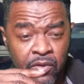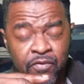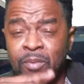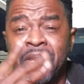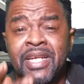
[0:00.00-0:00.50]

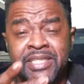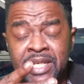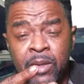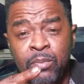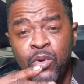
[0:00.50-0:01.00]
from that
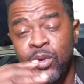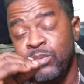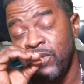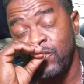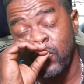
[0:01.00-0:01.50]
standpoint.
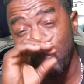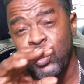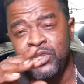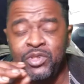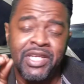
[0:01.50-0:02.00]
But
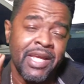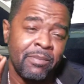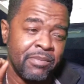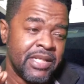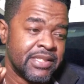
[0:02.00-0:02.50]
fluid, you can't
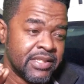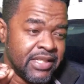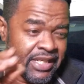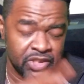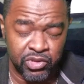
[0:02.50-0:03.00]
mix
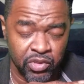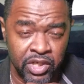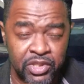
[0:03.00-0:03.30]
Dextron.